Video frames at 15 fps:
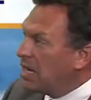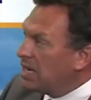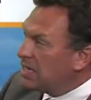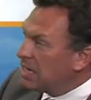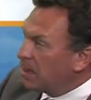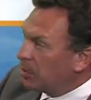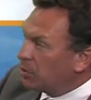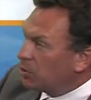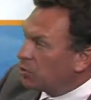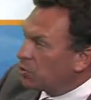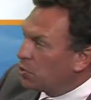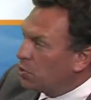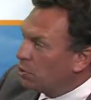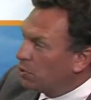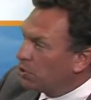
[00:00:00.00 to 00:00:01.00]
Temperatures
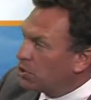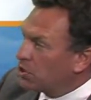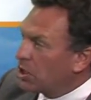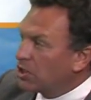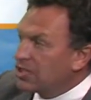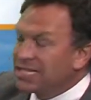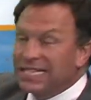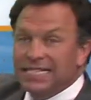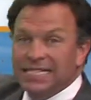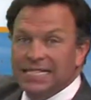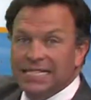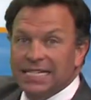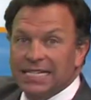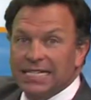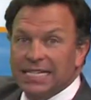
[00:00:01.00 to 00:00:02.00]
cool to start
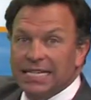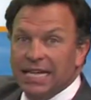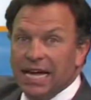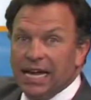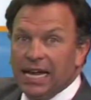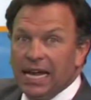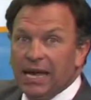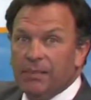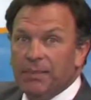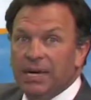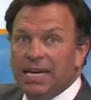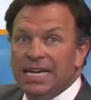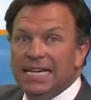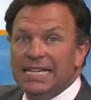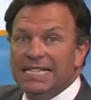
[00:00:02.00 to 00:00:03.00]
66 at 9 a.m.,
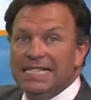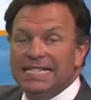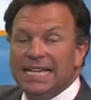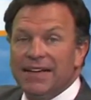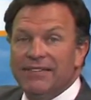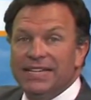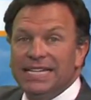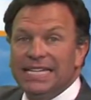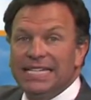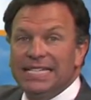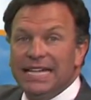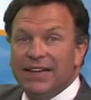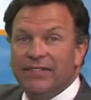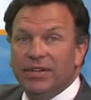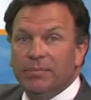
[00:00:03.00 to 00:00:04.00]

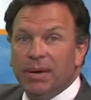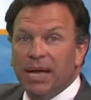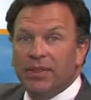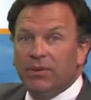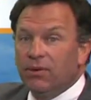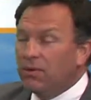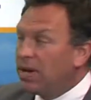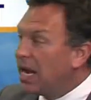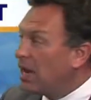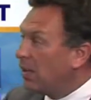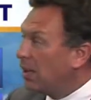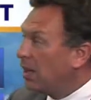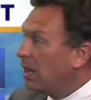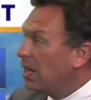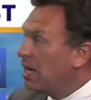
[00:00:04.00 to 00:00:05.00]
77 by the noon
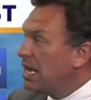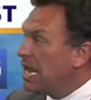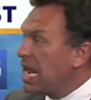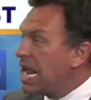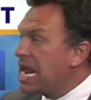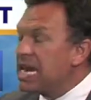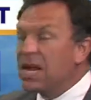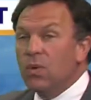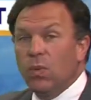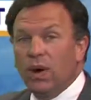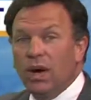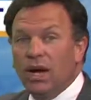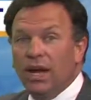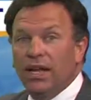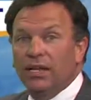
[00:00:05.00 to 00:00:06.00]
hour,
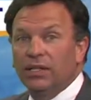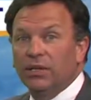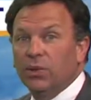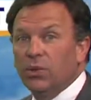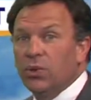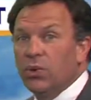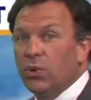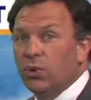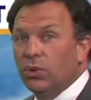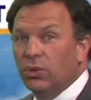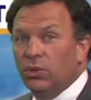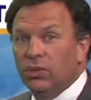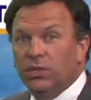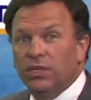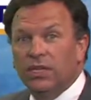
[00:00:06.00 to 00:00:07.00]
81. A little
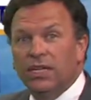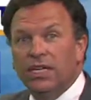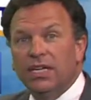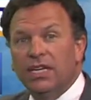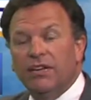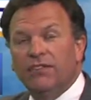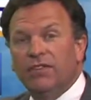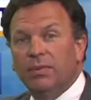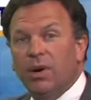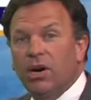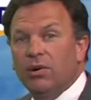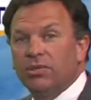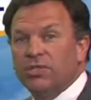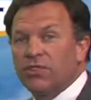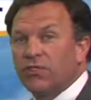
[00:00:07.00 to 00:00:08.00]
cool if
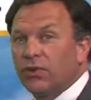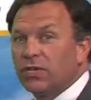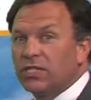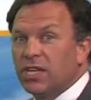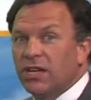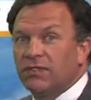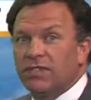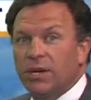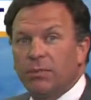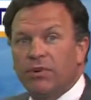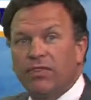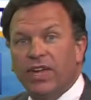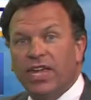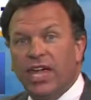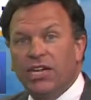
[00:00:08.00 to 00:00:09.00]
tomorrow is the first day of summer
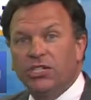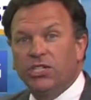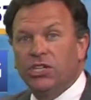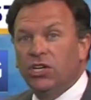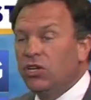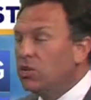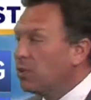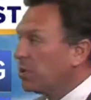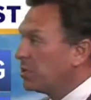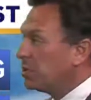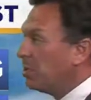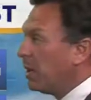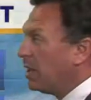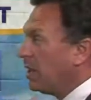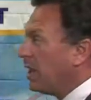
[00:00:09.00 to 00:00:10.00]
vacation and you want to
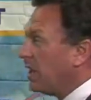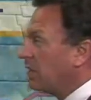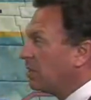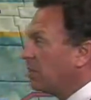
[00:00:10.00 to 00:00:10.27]
spend it at the